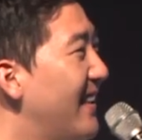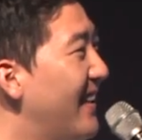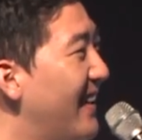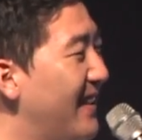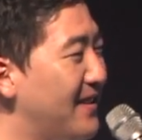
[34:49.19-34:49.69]

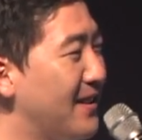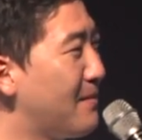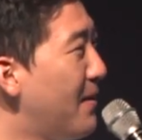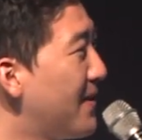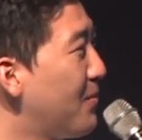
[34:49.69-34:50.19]
And
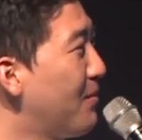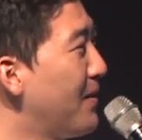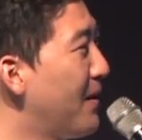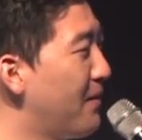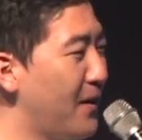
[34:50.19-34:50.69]
6 months will
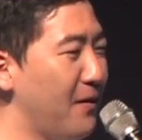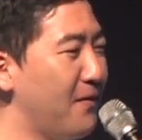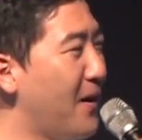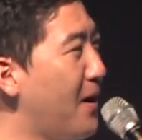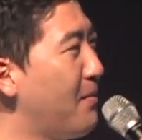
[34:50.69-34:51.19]
be a very
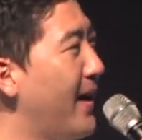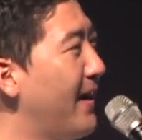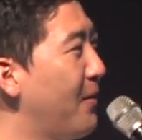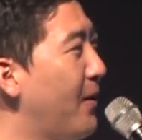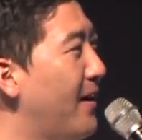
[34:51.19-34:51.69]
far
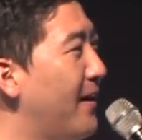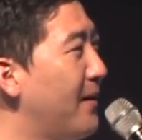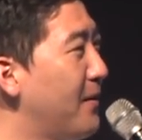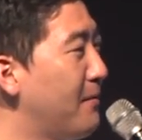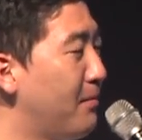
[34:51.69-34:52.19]
back,
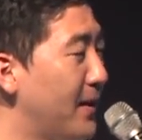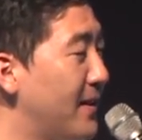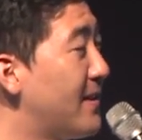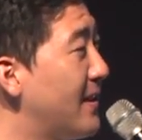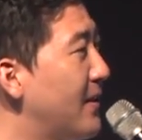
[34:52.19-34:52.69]
but
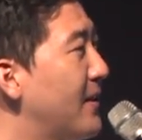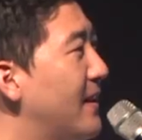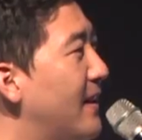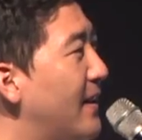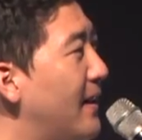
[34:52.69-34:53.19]
still,
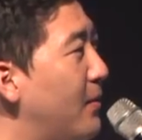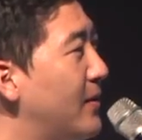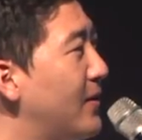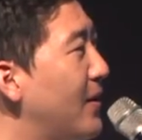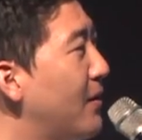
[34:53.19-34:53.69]
I
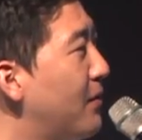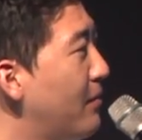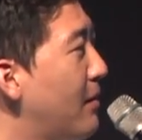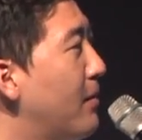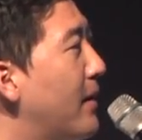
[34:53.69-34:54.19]
want to hear from
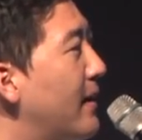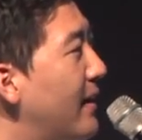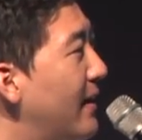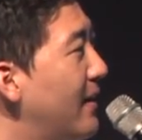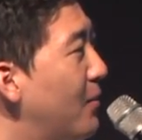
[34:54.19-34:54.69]

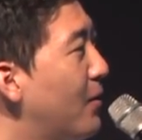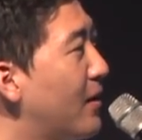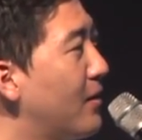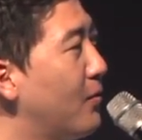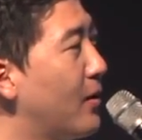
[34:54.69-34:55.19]
everybody. What
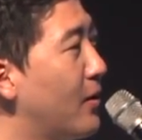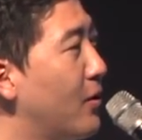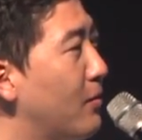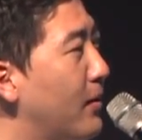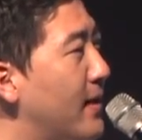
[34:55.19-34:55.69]
are
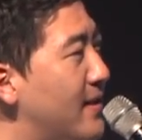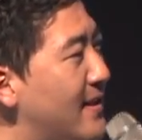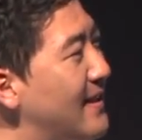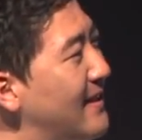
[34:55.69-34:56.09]
your plans?